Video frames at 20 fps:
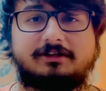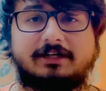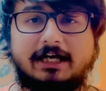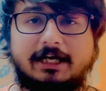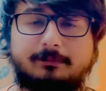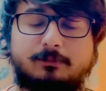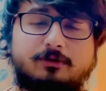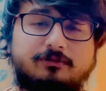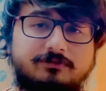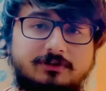
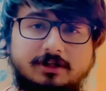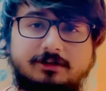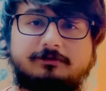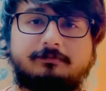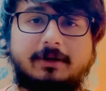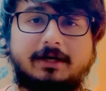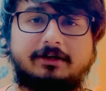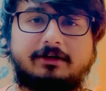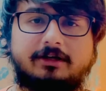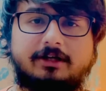time of this
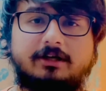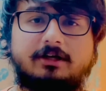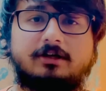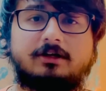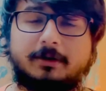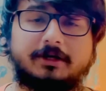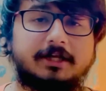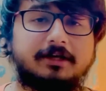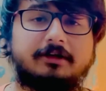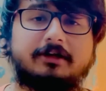battery
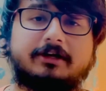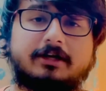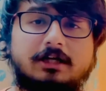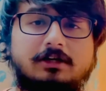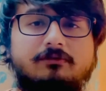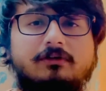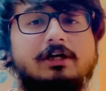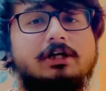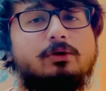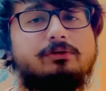but in real
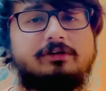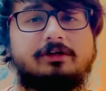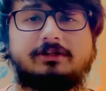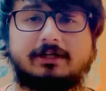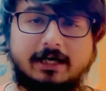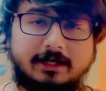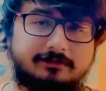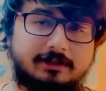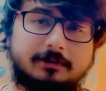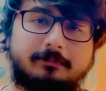world usage
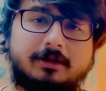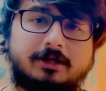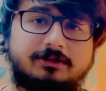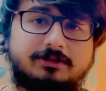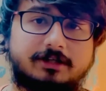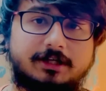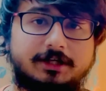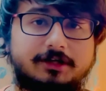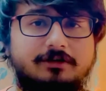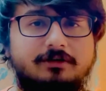as i
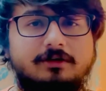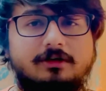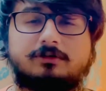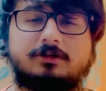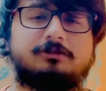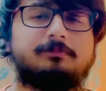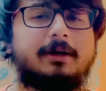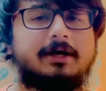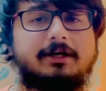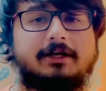mentioned
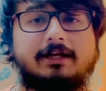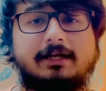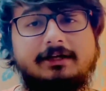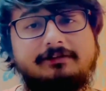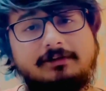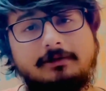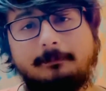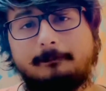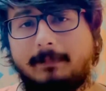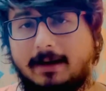this battery
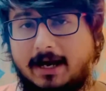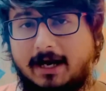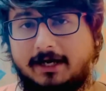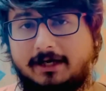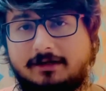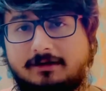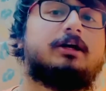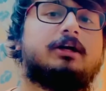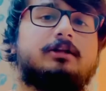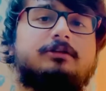isn't
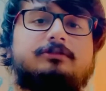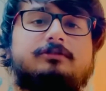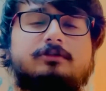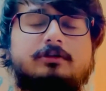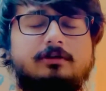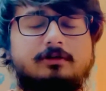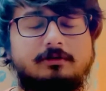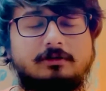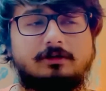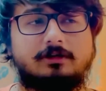bad it's
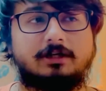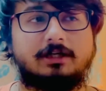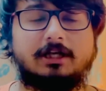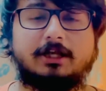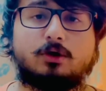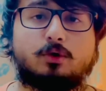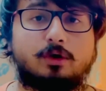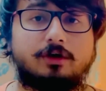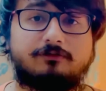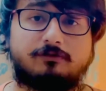uh, really
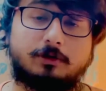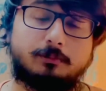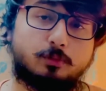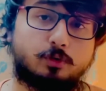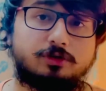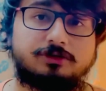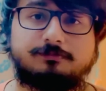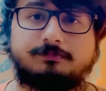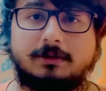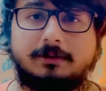good for
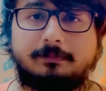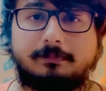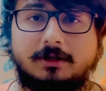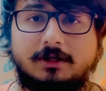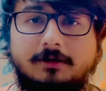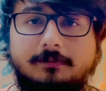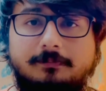most people